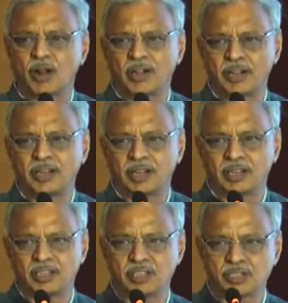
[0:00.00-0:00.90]

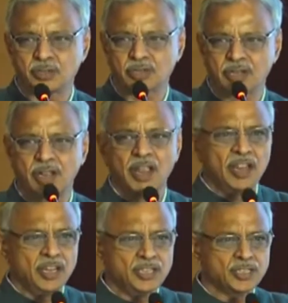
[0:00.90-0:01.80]
dedicated institution.
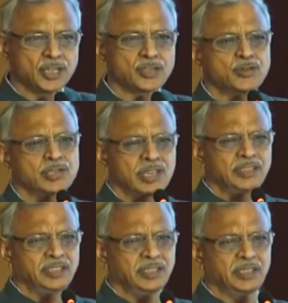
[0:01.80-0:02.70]

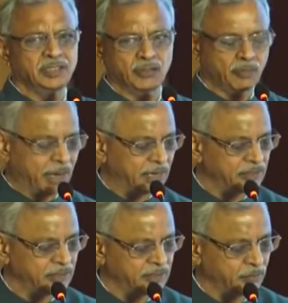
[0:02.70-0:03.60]
Institutionalizing it for
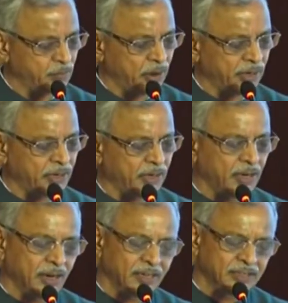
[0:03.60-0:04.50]
managing is important.
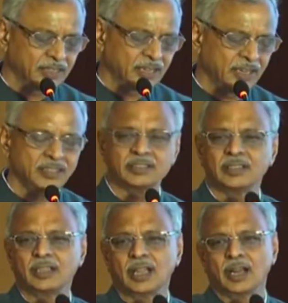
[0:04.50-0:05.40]
And third is
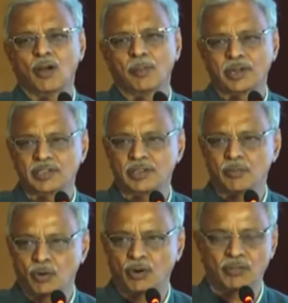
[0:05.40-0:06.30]
an operational
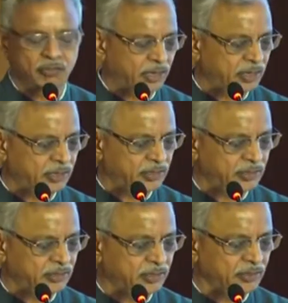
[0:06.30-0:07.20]
model for it
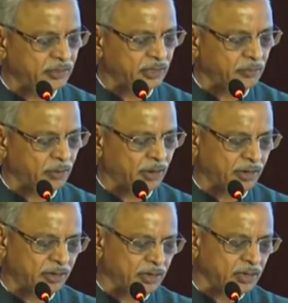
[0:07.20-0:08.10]
is very important.
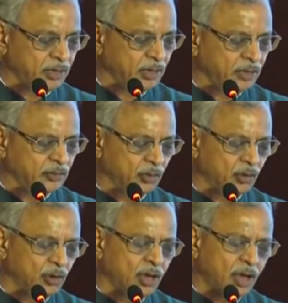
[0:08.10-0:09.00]

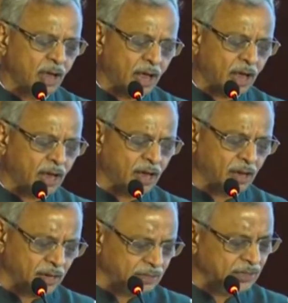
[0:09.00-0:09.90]
So
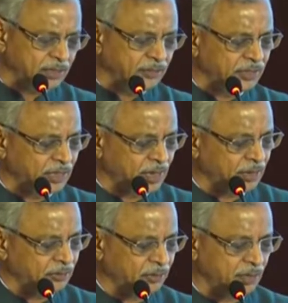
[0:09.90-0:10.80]
at the end of the
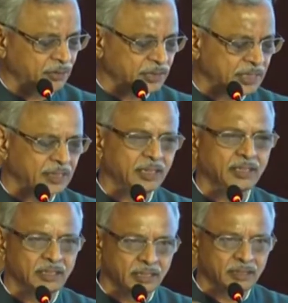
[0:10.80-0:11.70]
day, I would say that
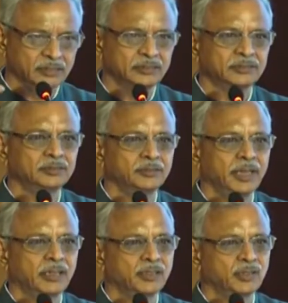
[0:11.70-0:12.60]
it will
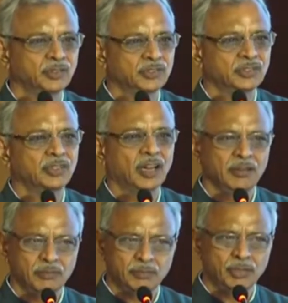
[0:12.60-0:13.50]
make news and
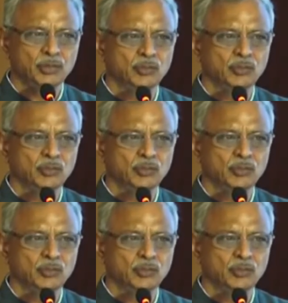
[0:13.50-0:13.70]
be useful